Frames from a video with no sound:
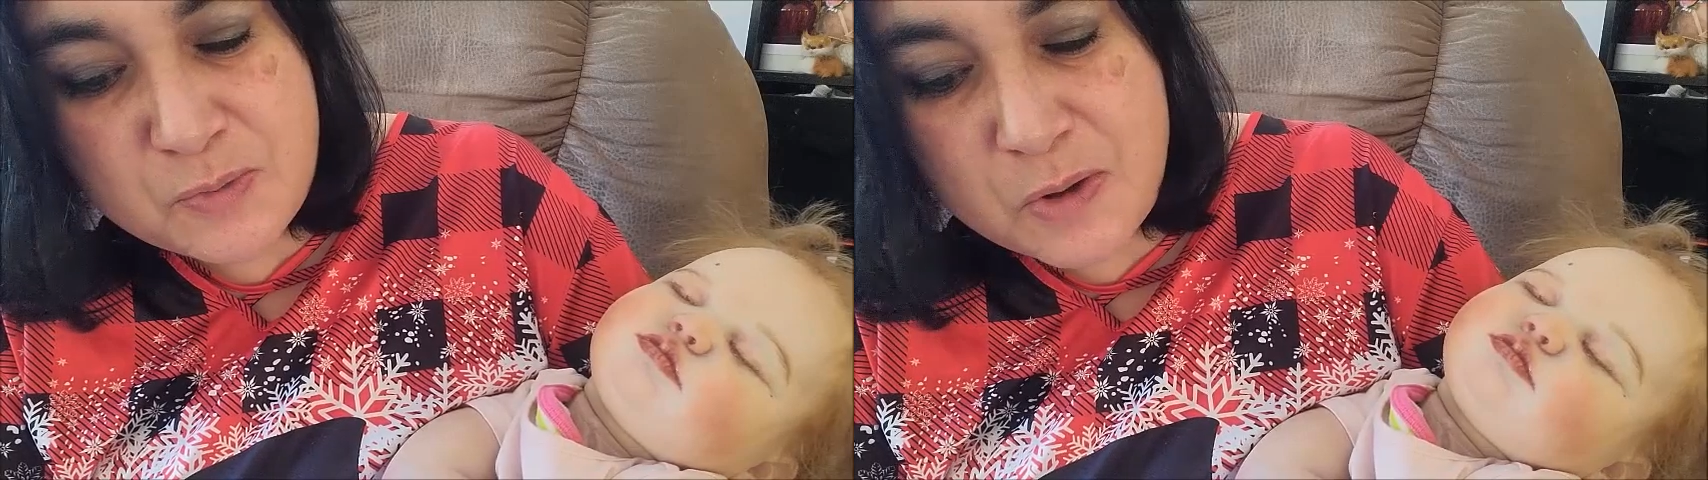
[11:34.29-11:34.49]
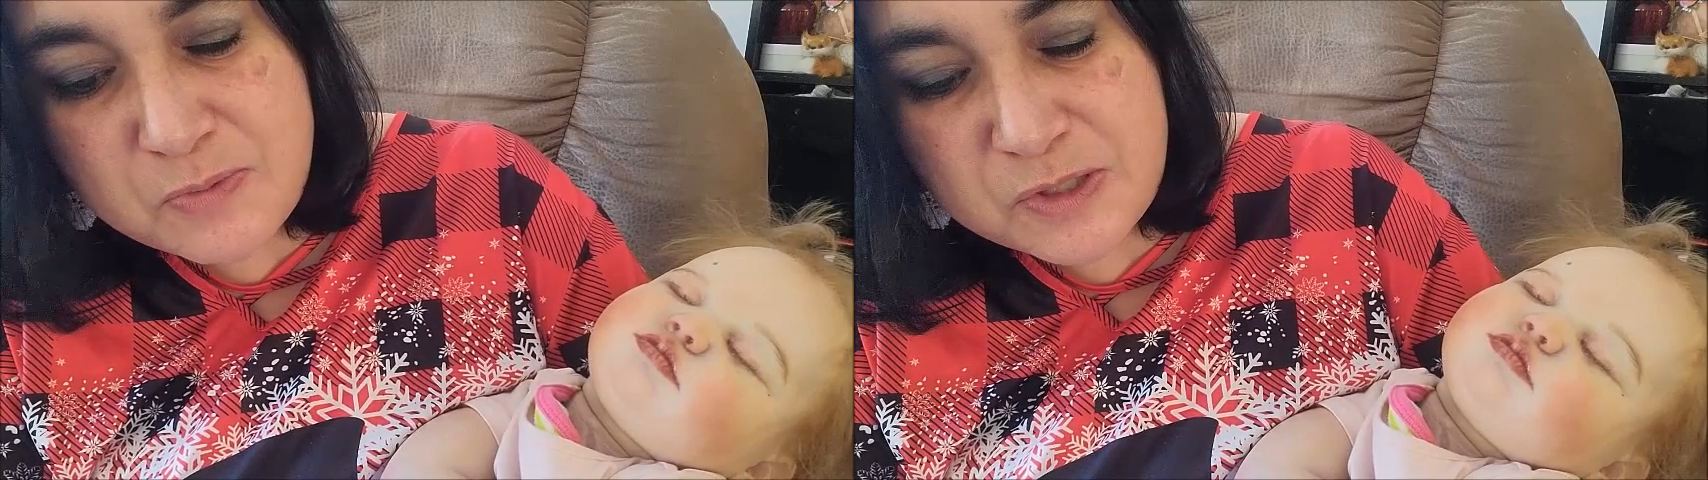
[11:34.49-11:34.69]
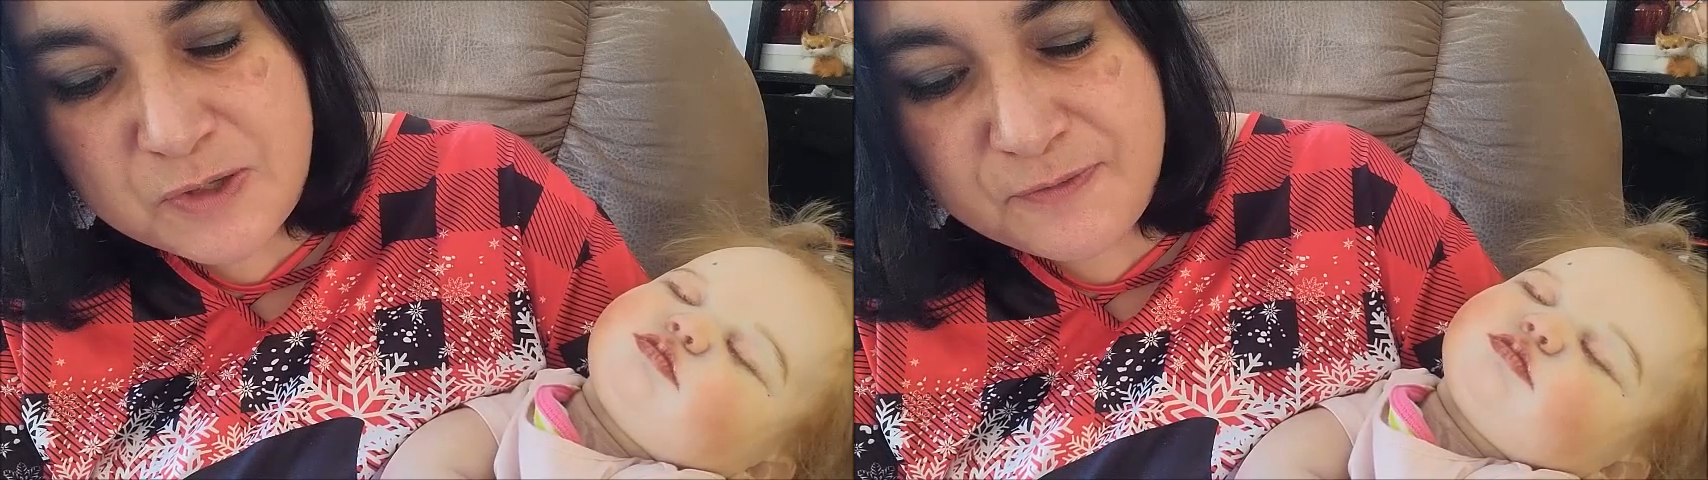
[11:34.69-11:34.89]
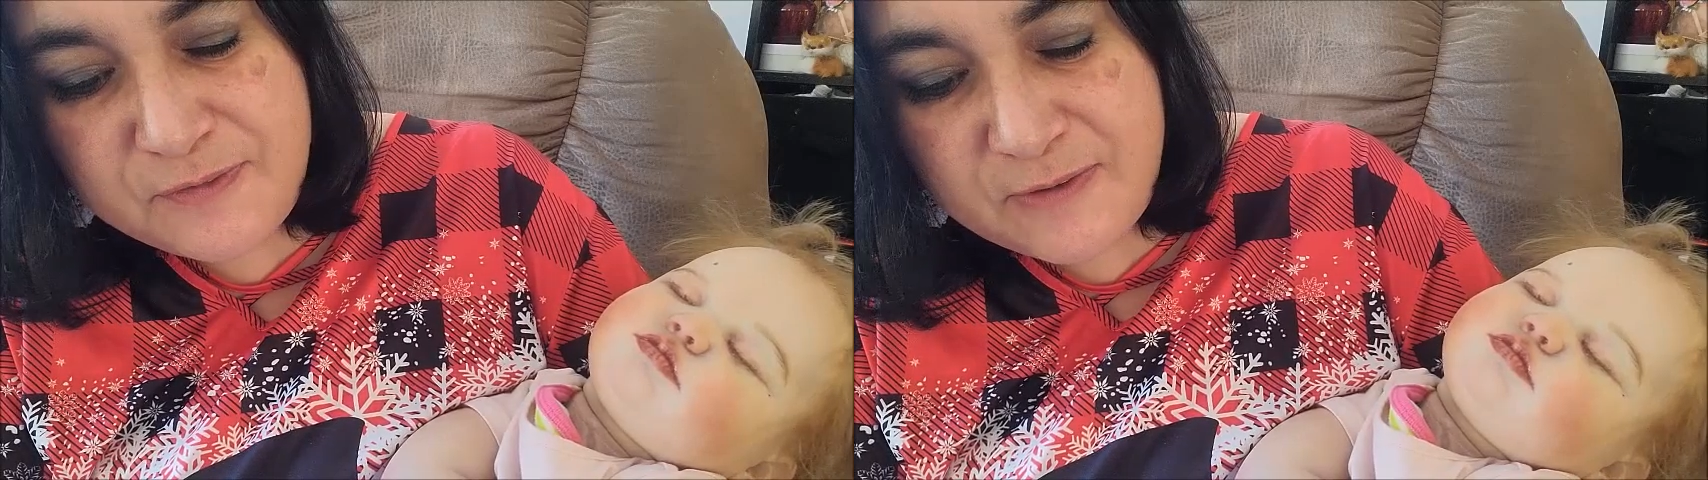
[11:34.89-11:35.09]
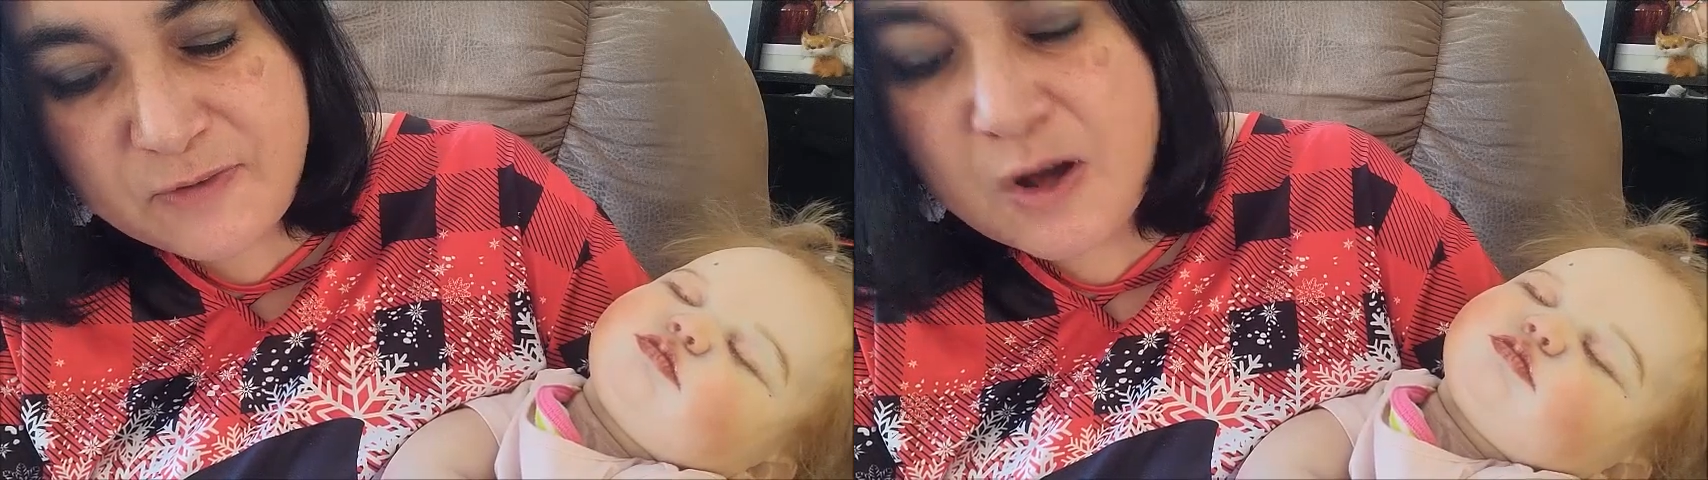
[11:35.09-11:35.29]
What was your
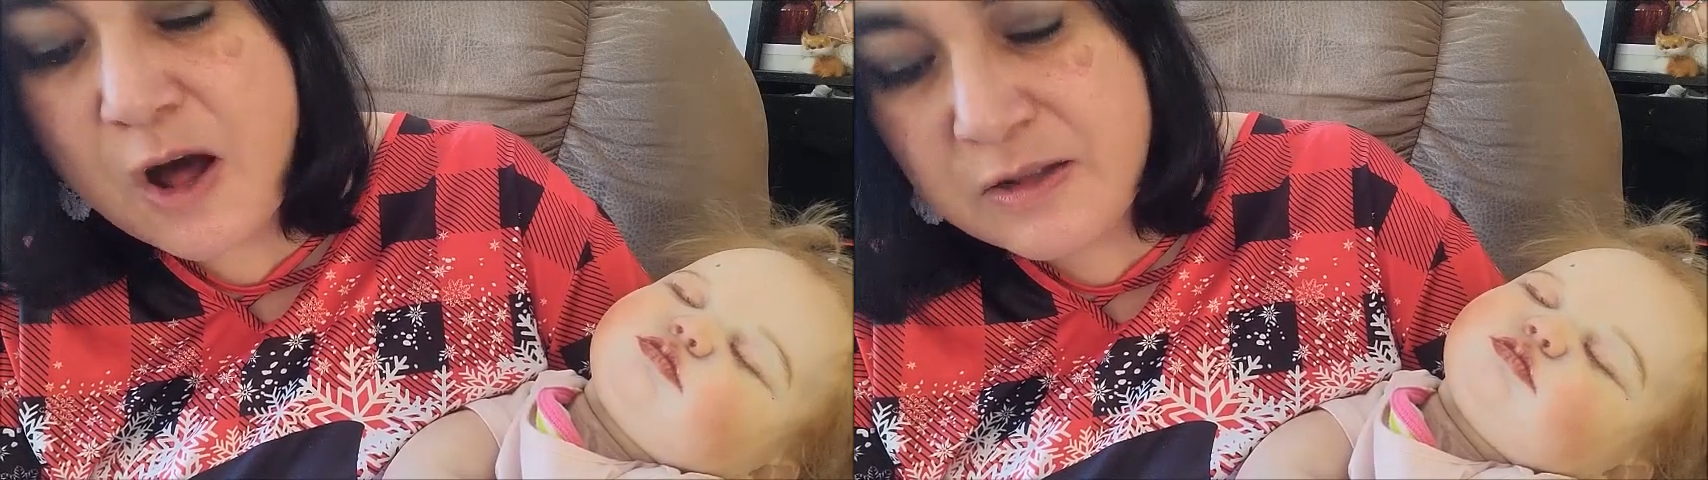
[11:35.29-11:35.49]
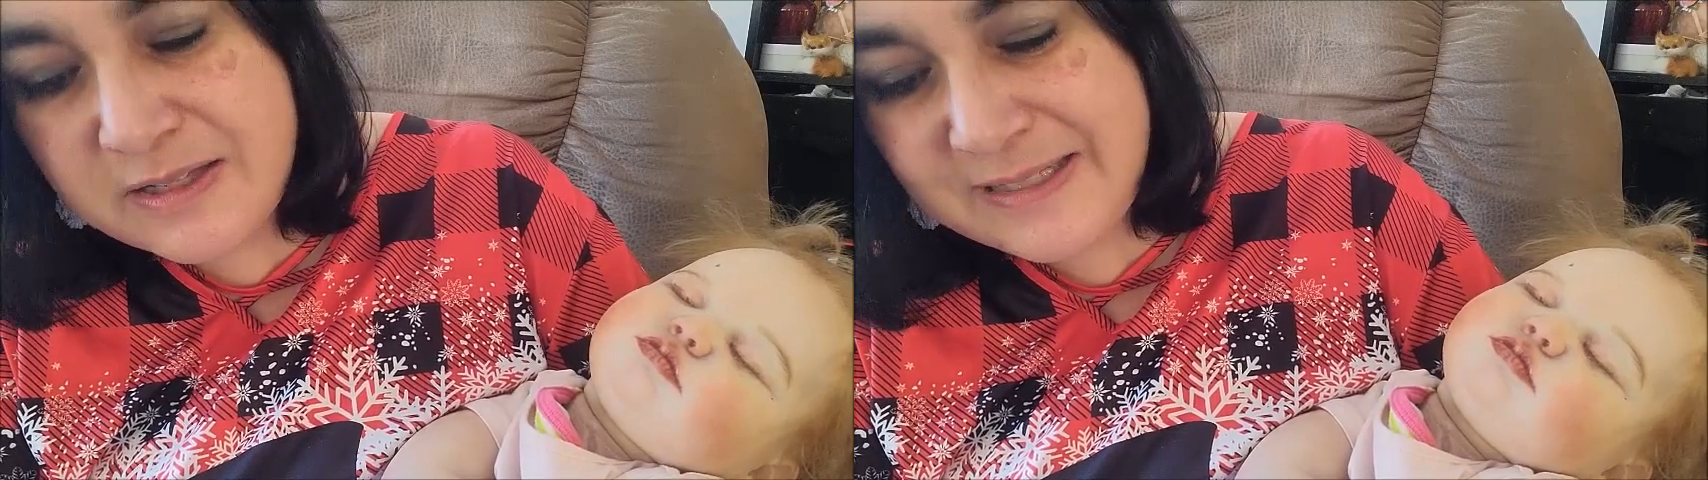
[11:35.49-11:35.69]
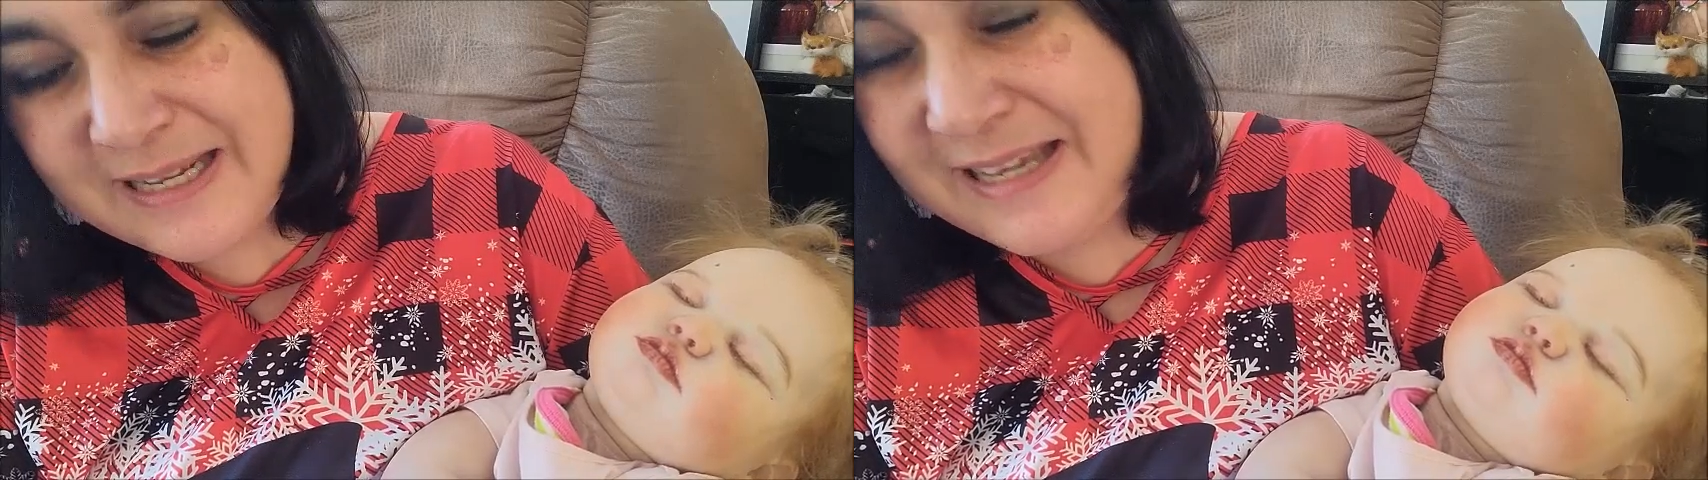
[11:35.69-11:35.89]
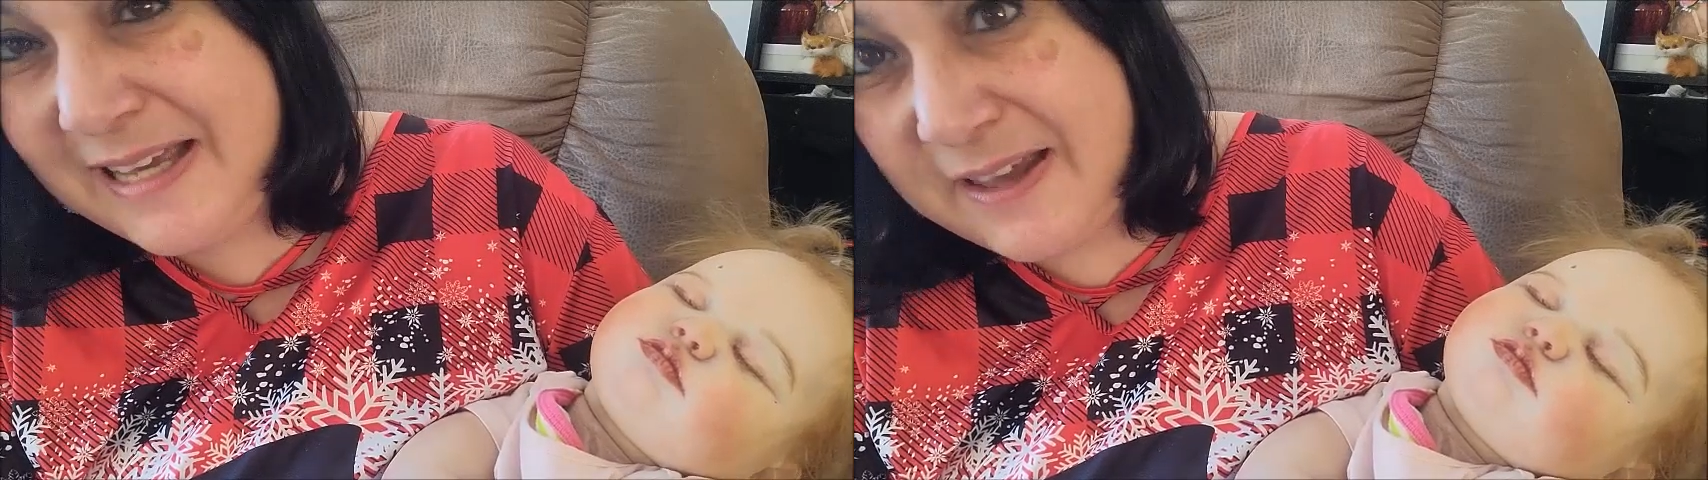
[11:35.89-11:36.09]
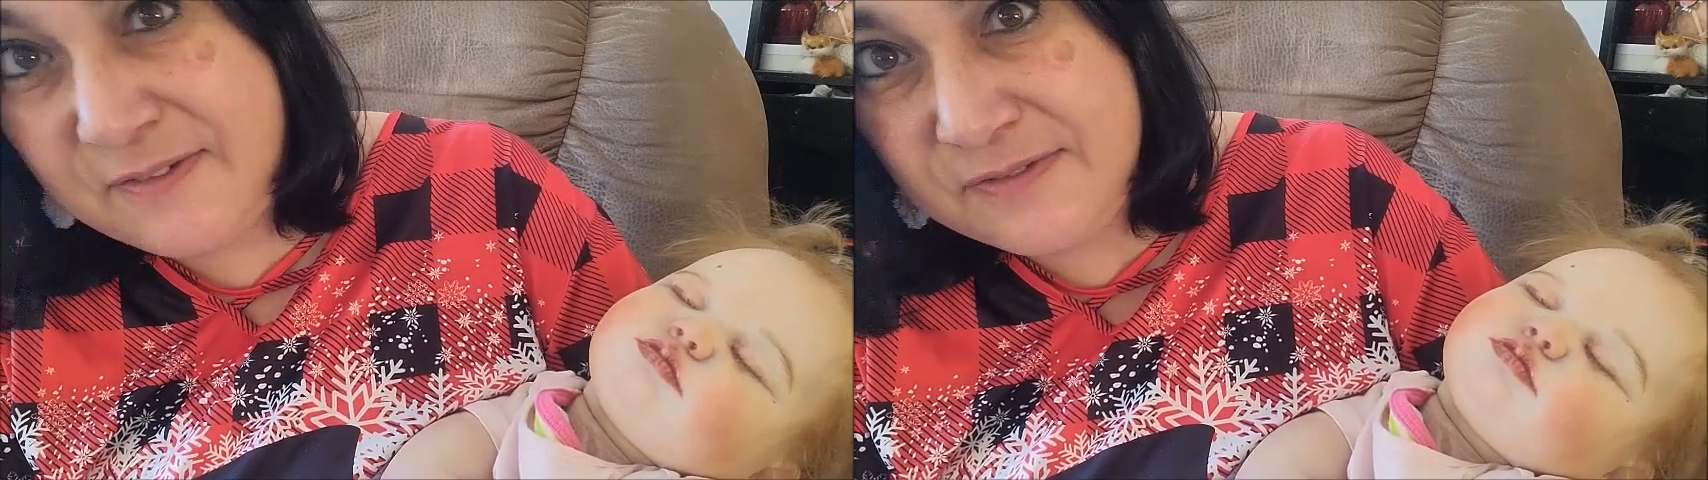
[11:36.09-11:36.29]
favorite holiday
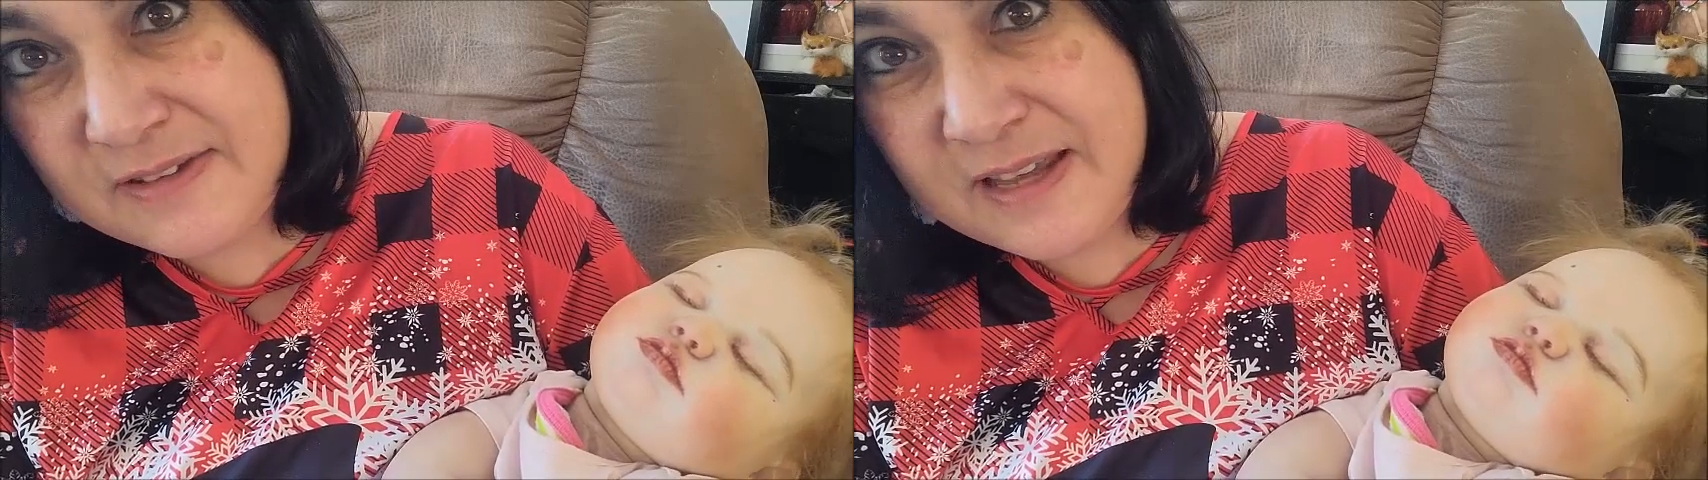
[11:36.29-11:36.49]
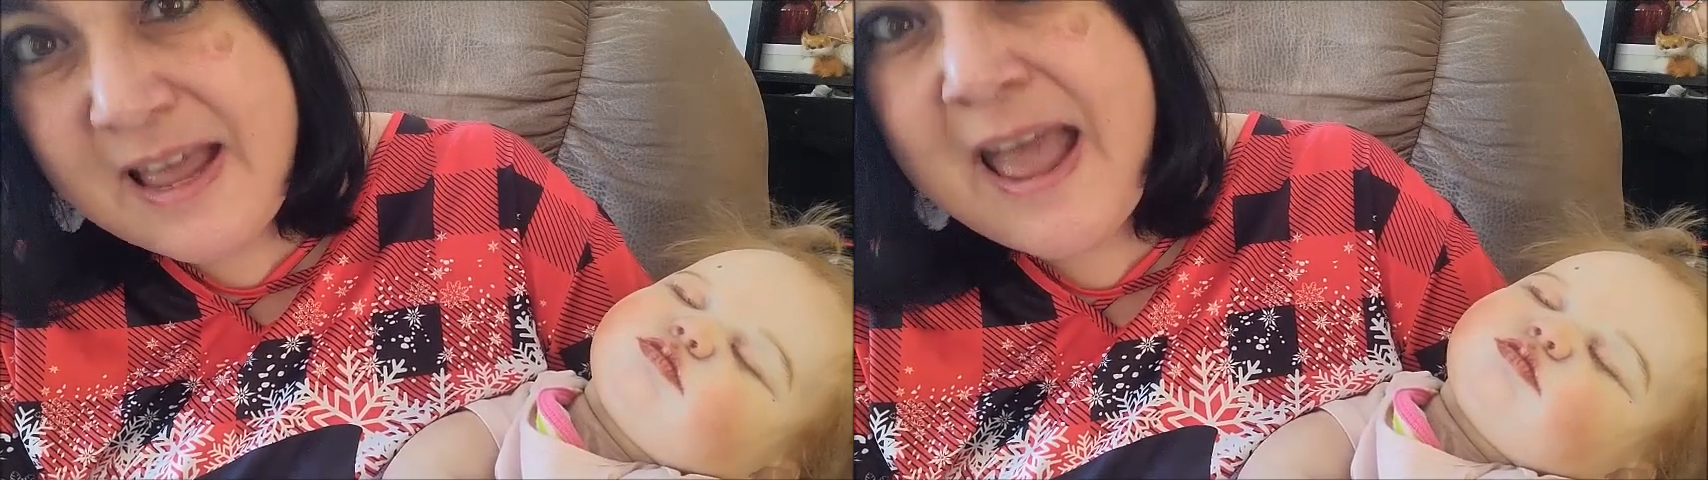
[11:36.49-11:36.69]
gift?